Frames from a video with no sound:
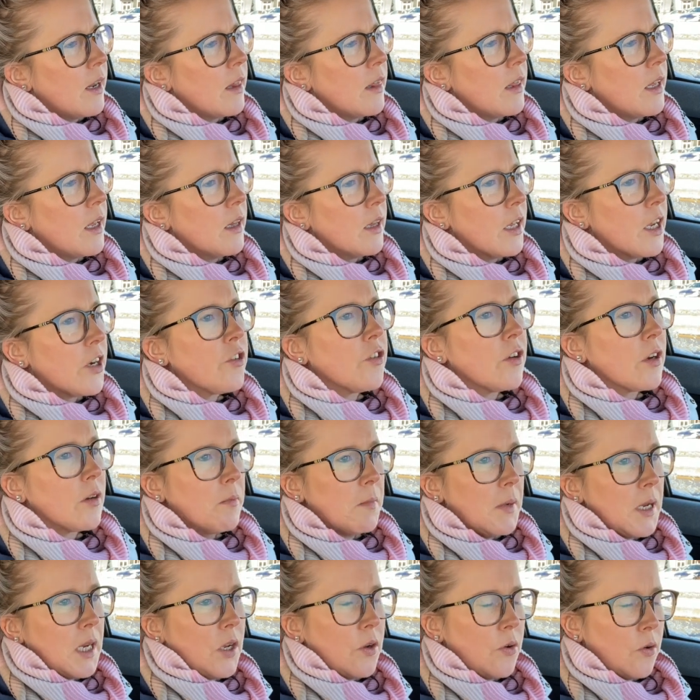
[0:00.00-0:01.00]
the electric
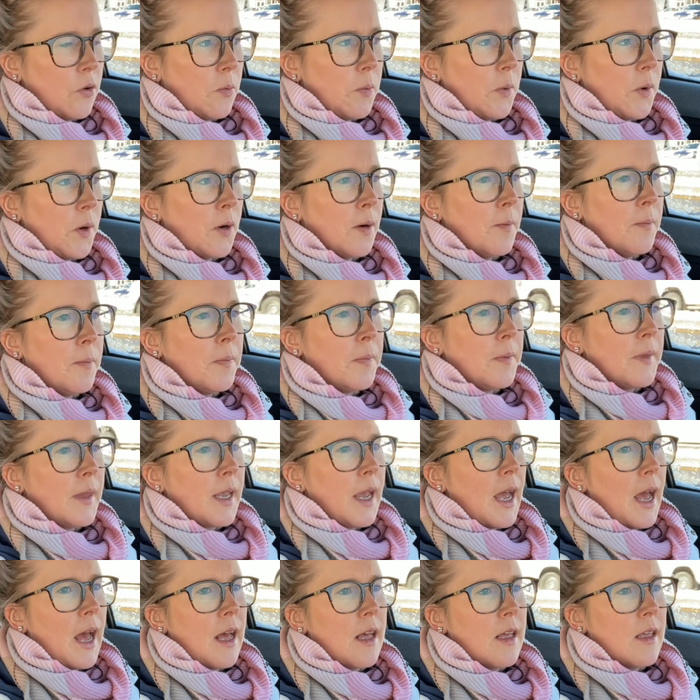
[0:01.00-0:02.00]
Mini Cooper
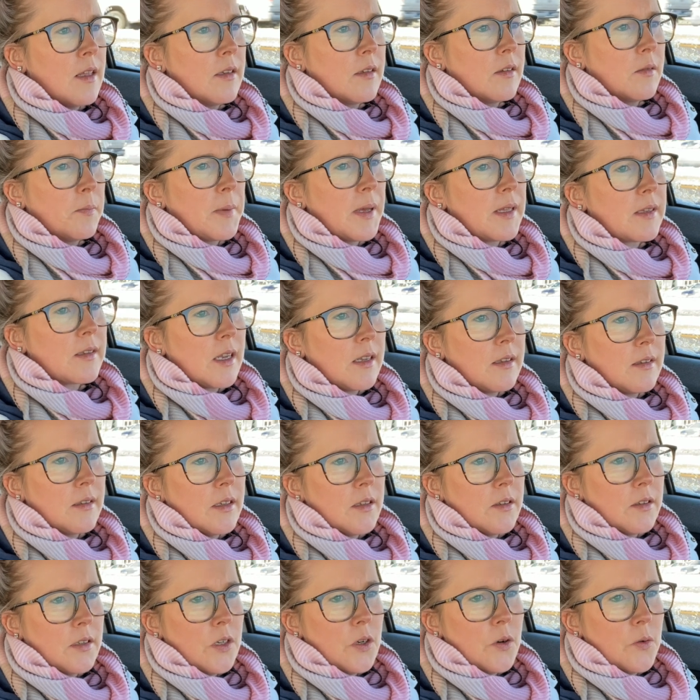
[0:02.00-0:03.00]
has best case
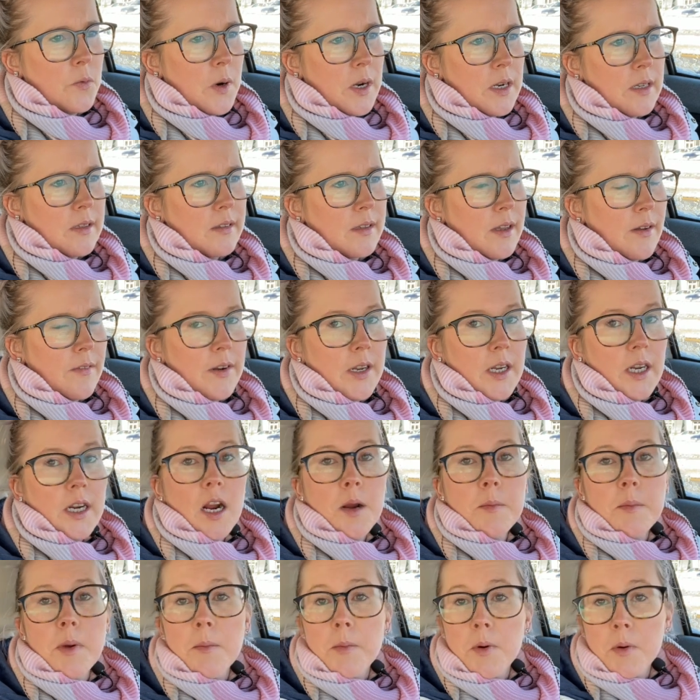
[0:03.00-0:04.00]
scenario 170. And I
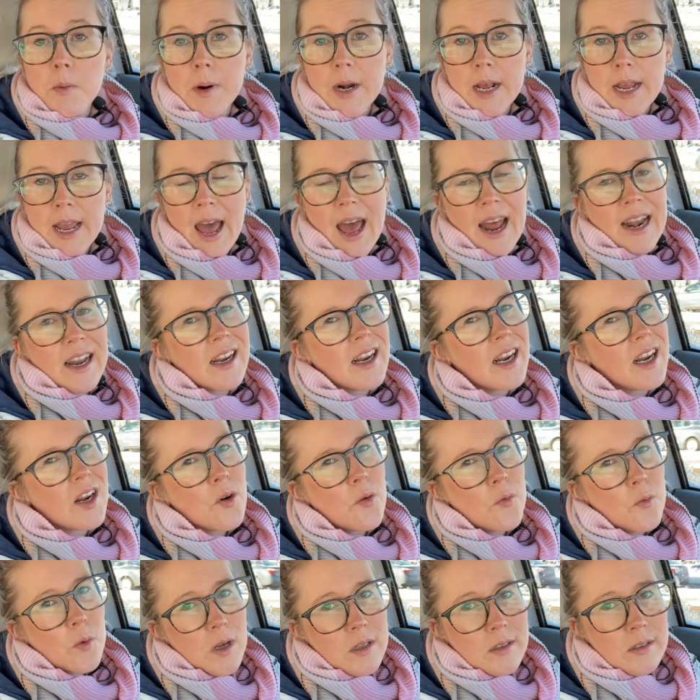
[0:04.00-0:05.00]
remember when I had it, and
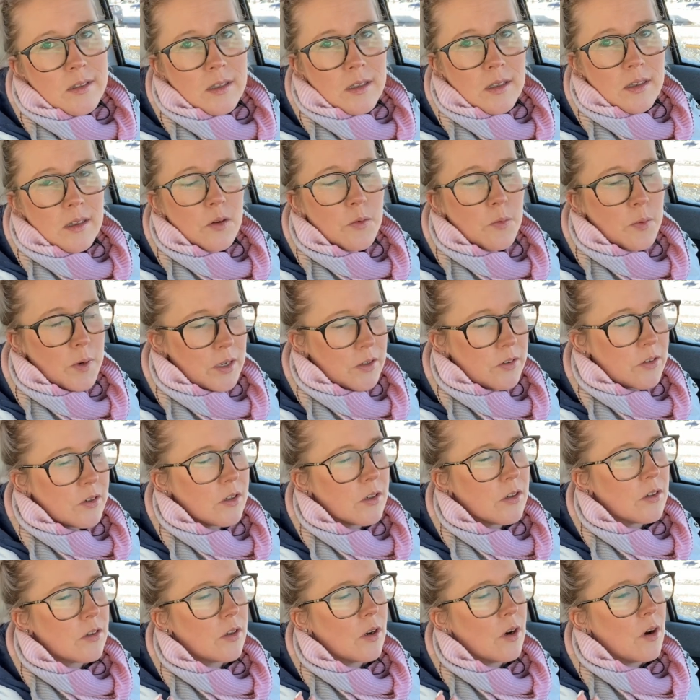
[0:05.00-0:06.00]
it wasn't the
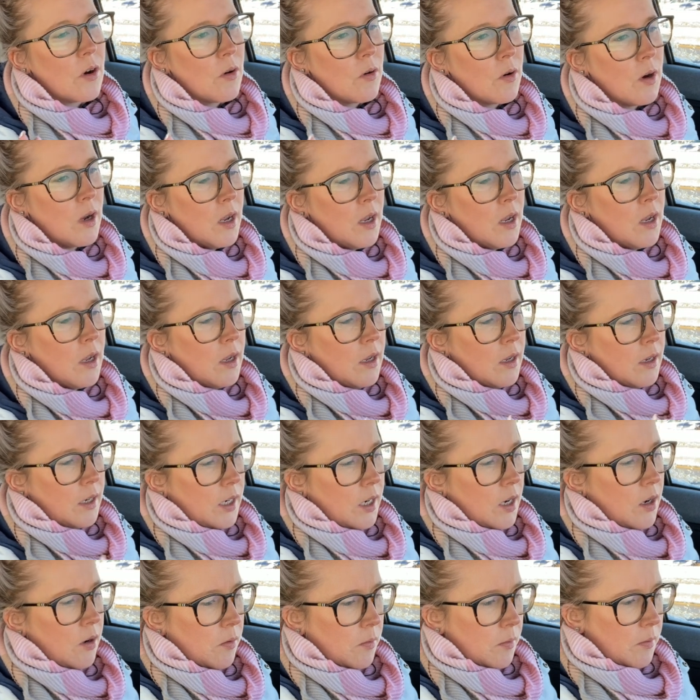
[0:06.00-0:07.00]
winter, so
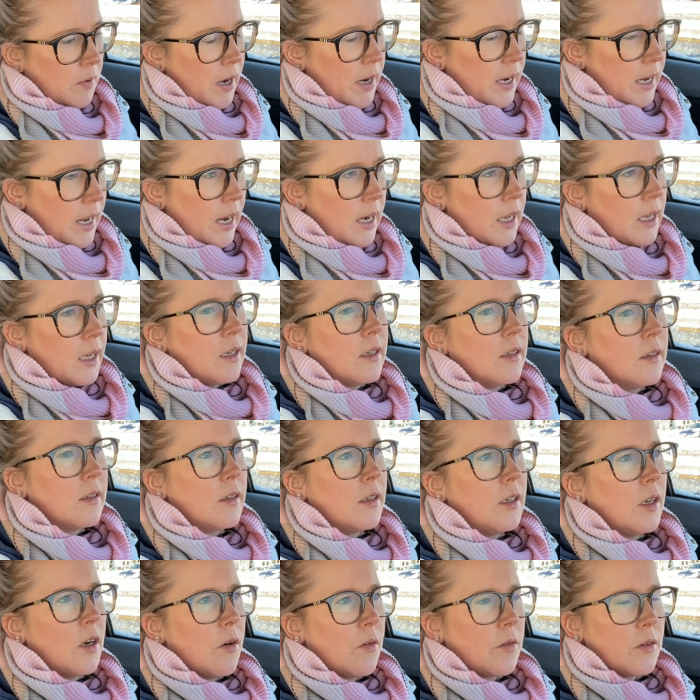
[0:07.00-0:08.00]
I get it,
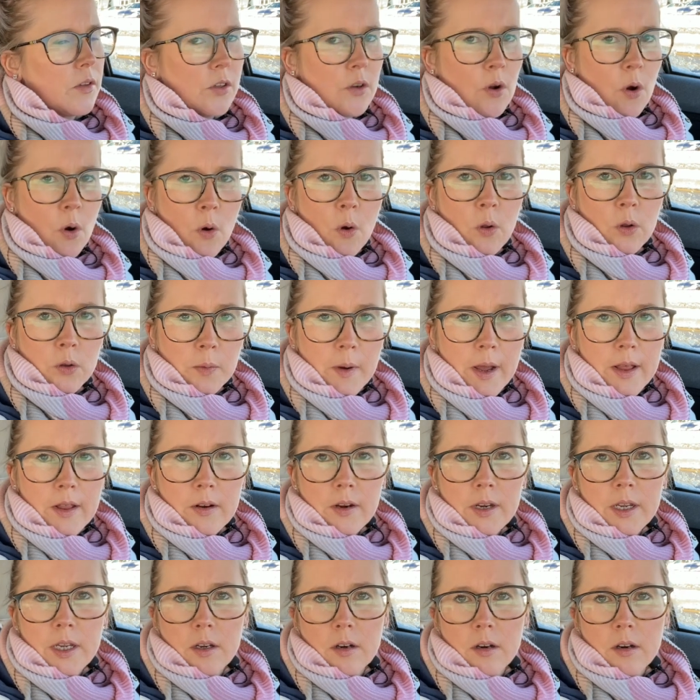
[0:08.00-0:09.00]
it's cold
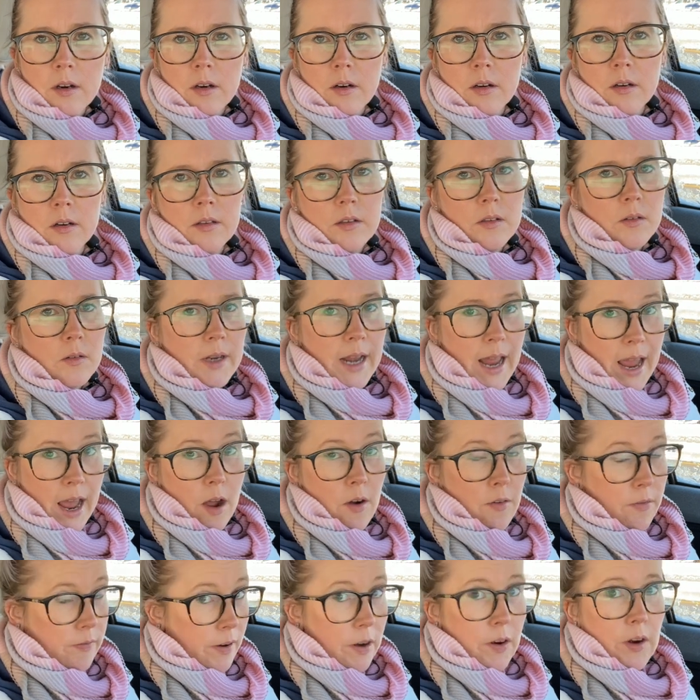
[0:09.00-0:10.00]
weather here
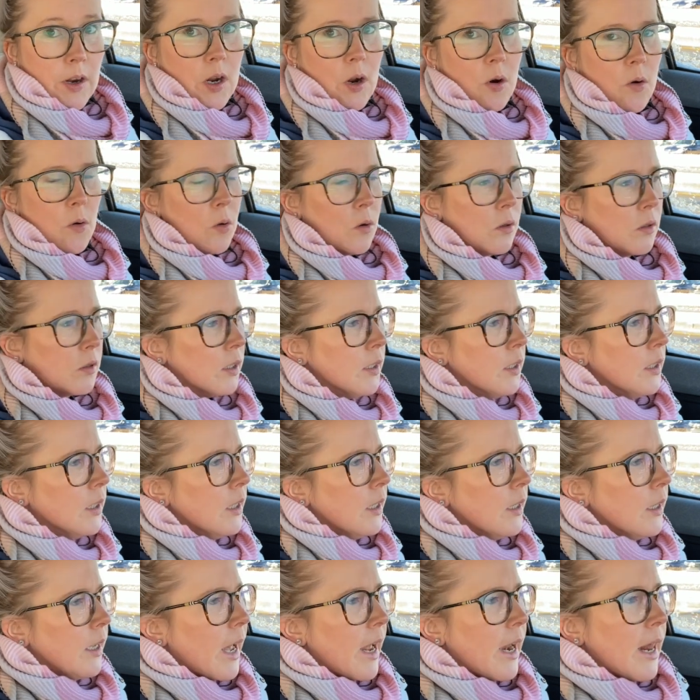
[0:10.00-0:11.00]
now, very cold.
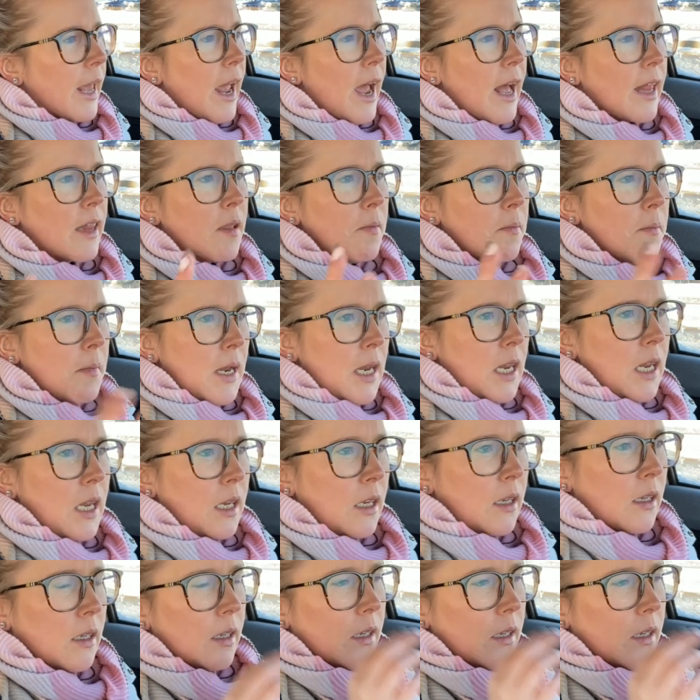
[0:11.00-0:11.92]
And I had the Mini